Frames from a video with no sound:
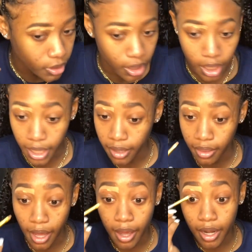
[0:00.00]
Like
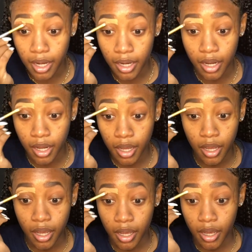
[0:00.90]
that.
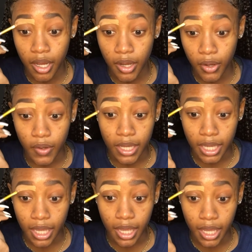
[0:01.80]

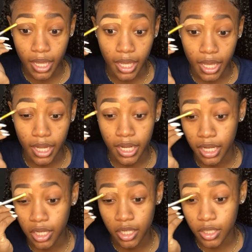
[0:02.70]
Okay, and then
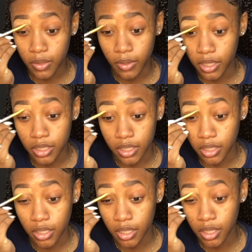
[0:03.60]
you're just going
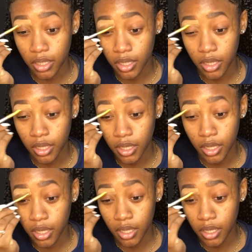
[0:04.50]
to,
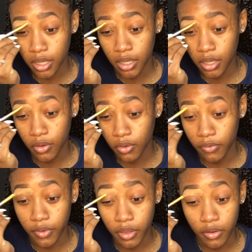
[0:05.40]
you know,
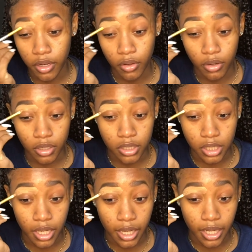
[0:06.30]
feather it down onto
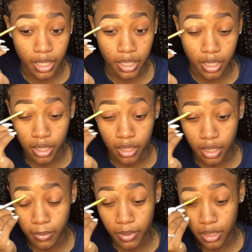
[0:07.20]
your eyelid a
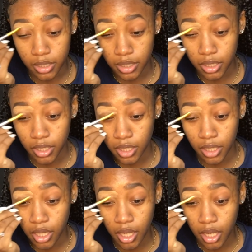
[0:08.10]
little bit
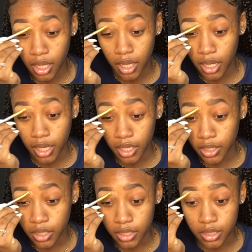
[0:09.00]
and do
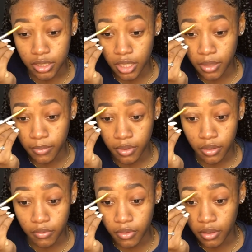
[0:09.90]
the same thing
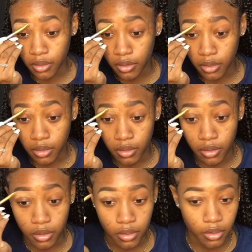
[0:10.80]
for the
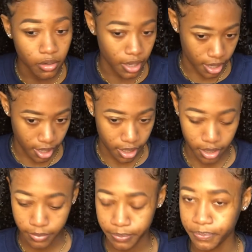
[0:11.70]
other eye.